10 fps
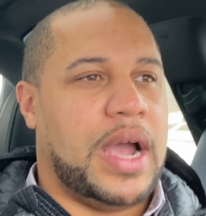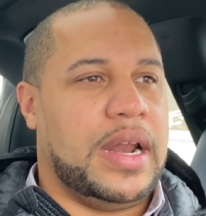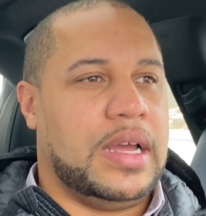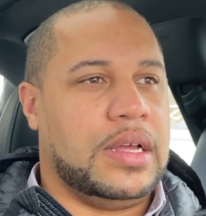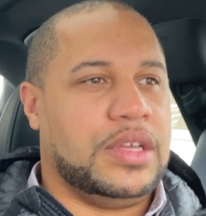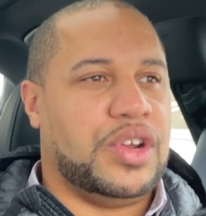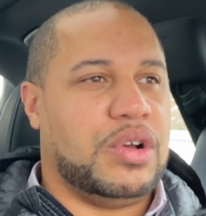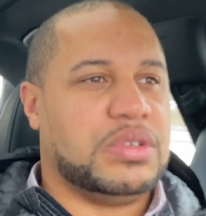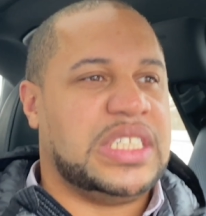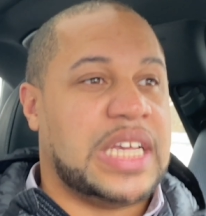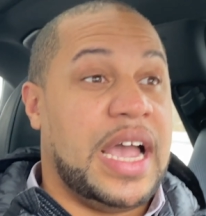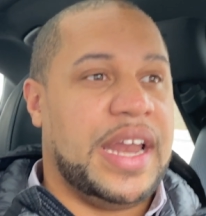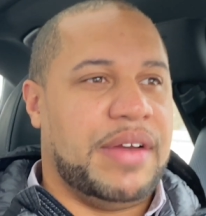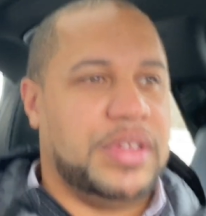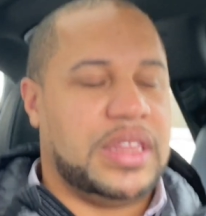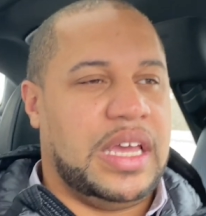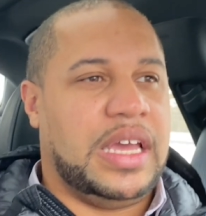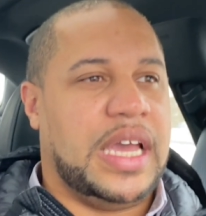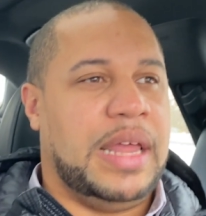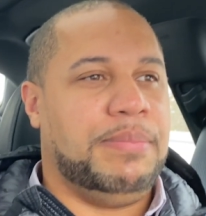to, you know, sign
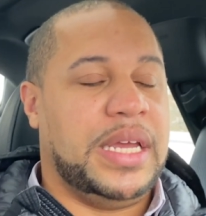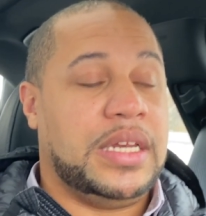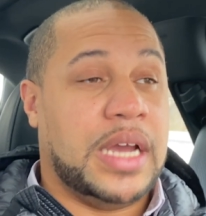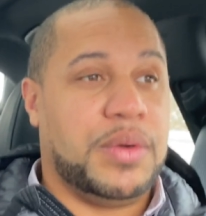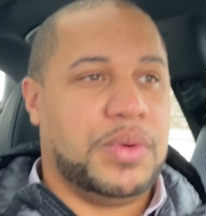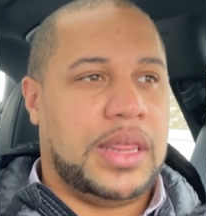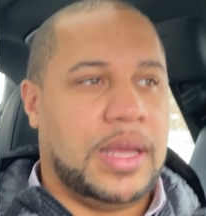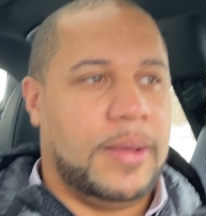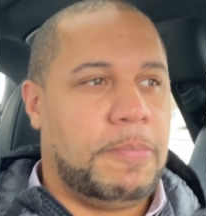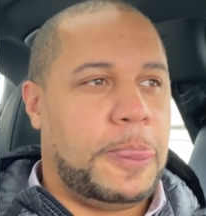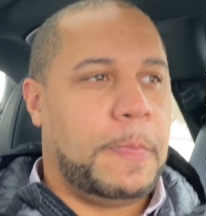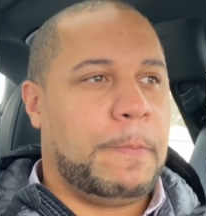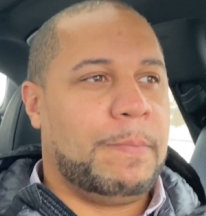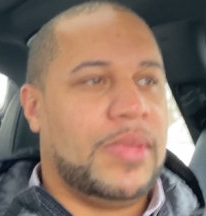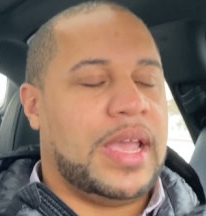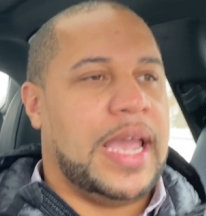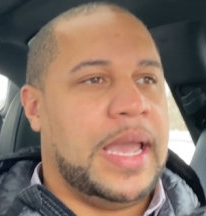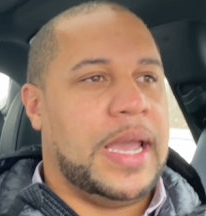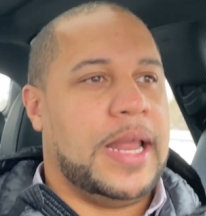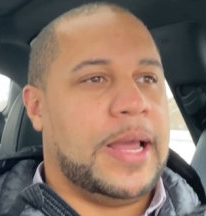everything and be done with it.
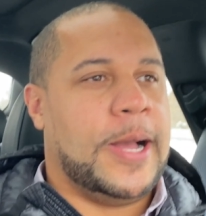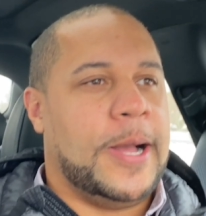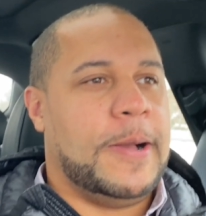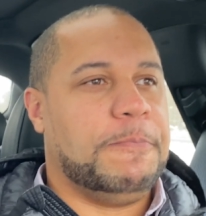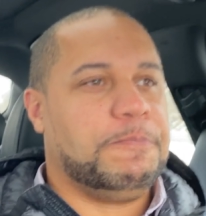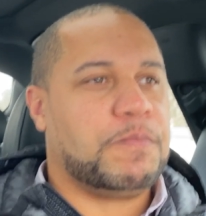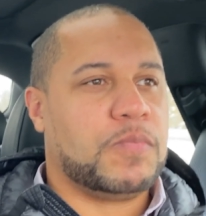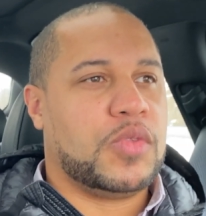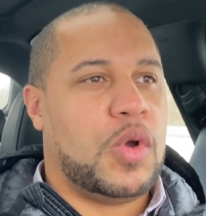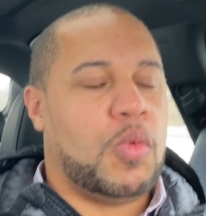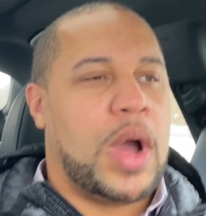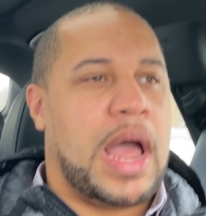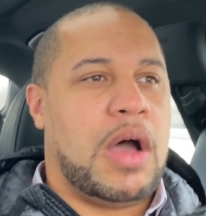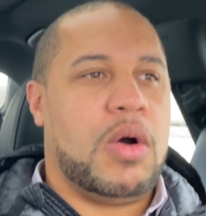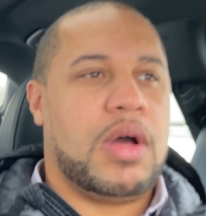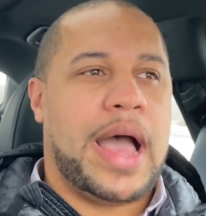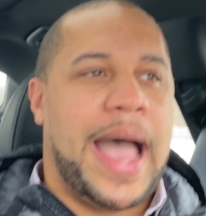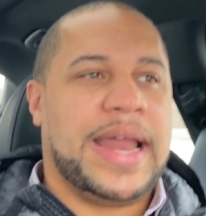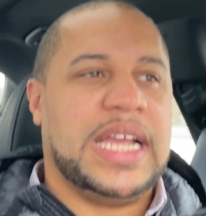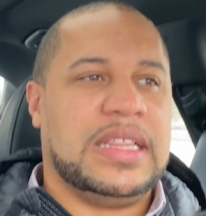And while
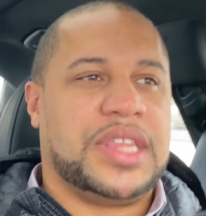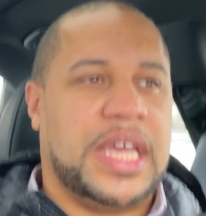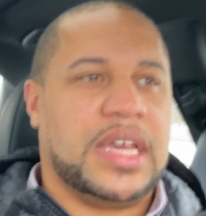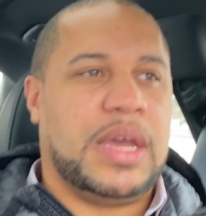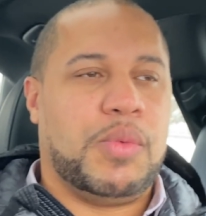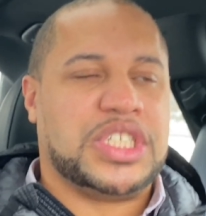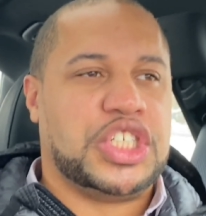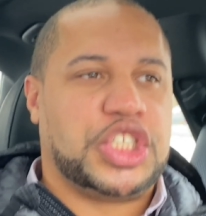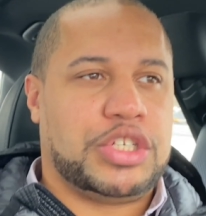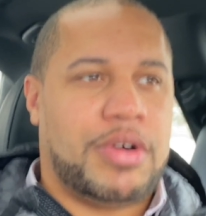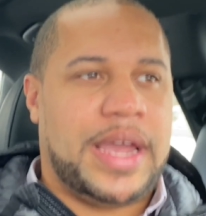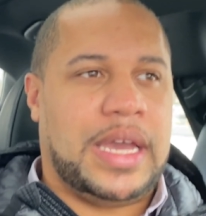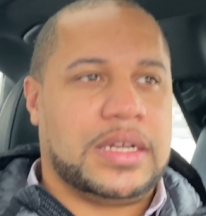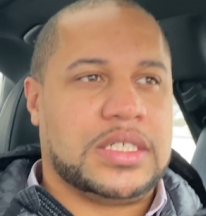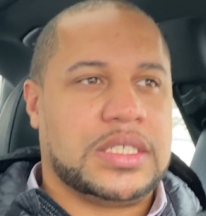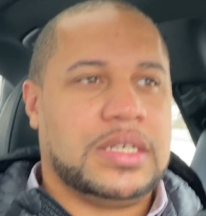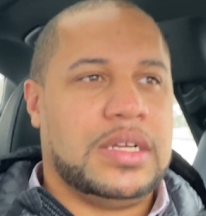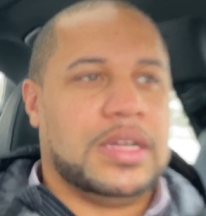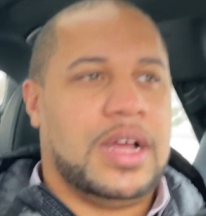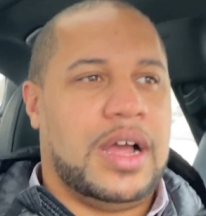I didn't think it wasn't strange,
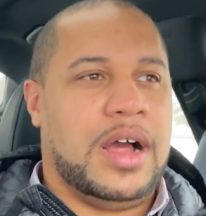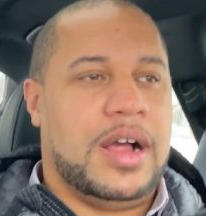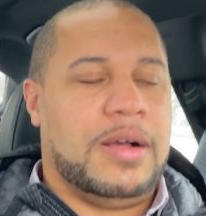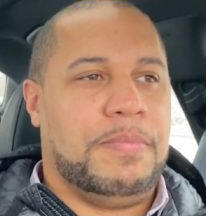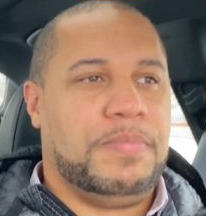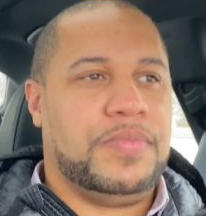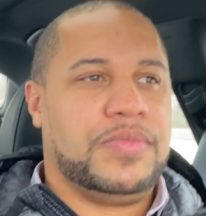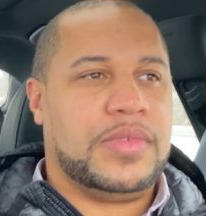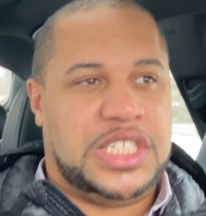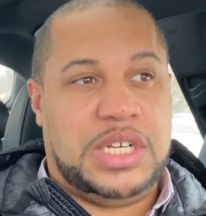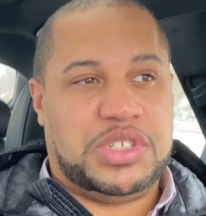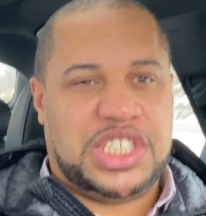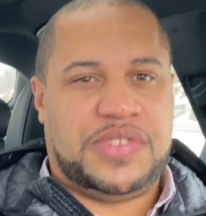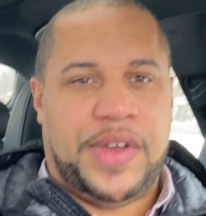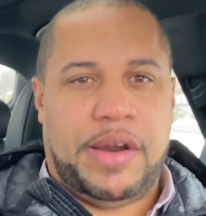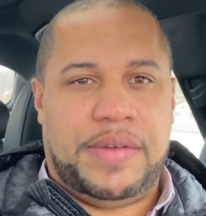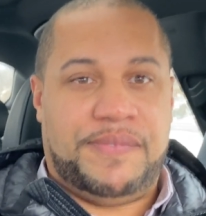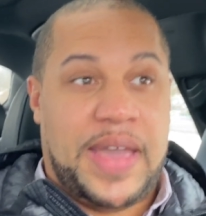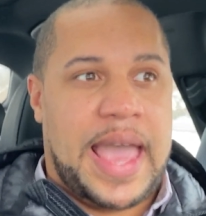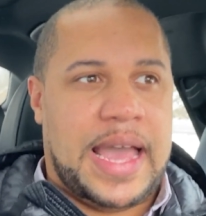she was just very
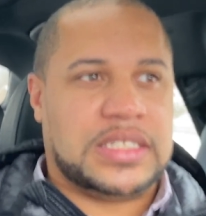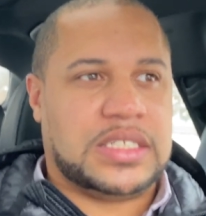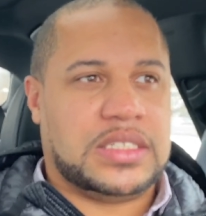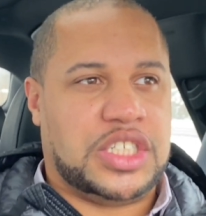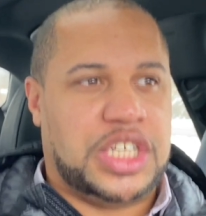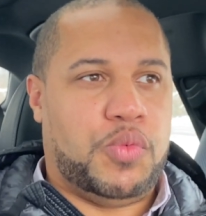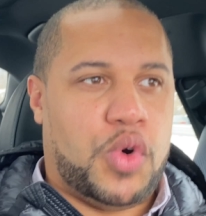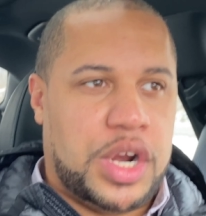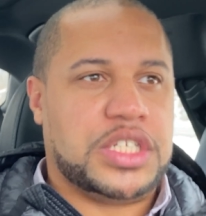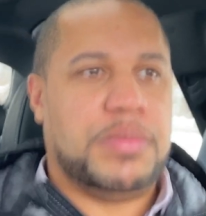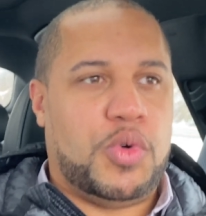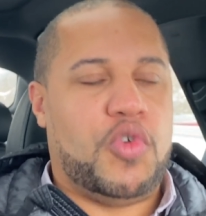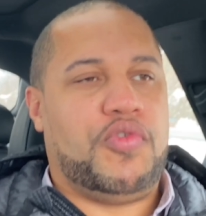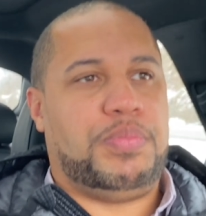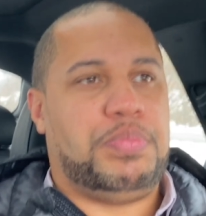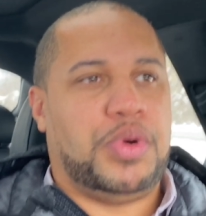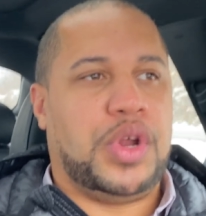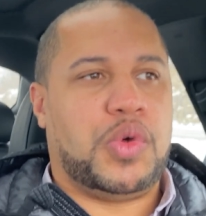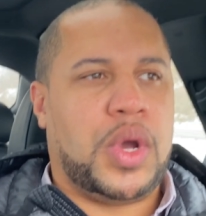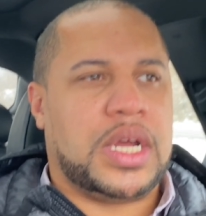fast and she wanted to move pretty
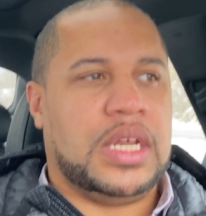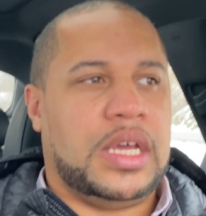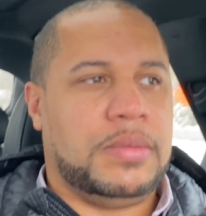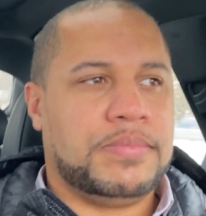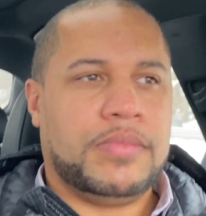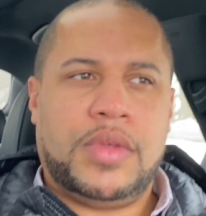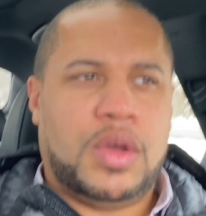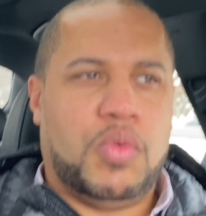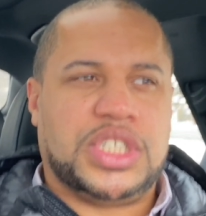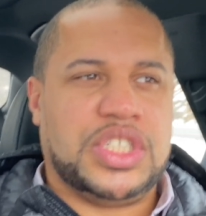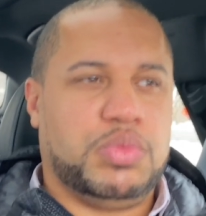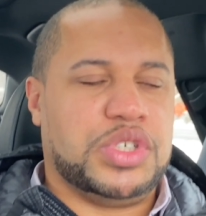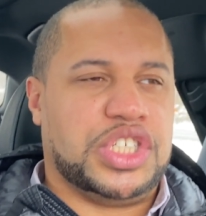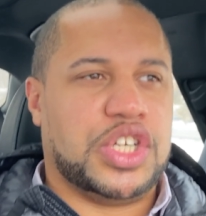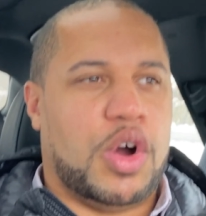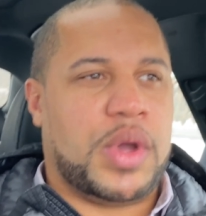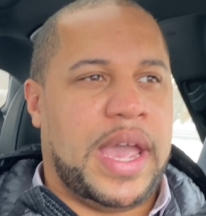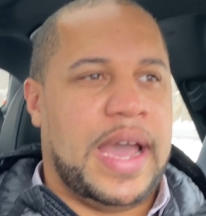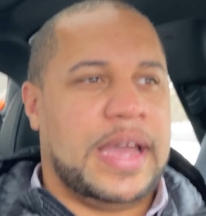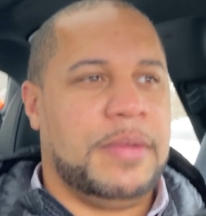quickly, which is
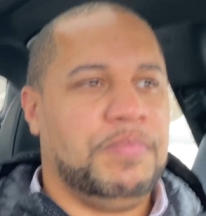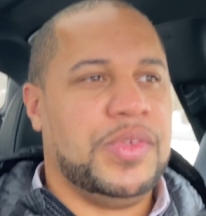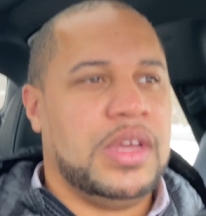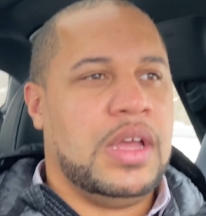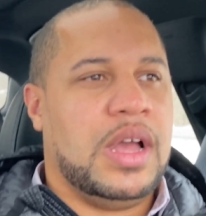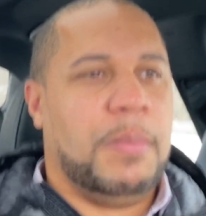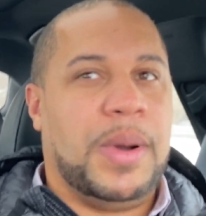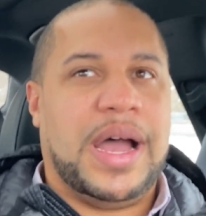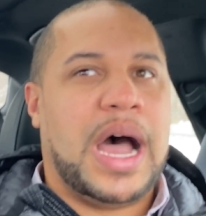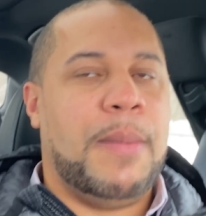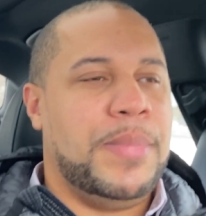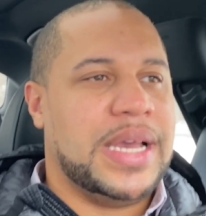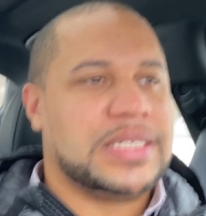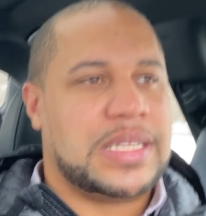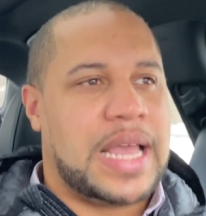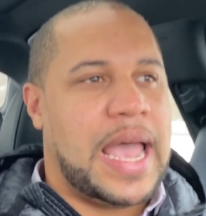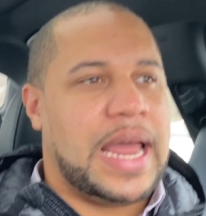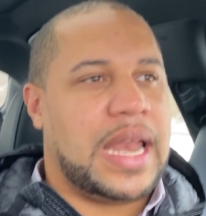okay. But amidst that,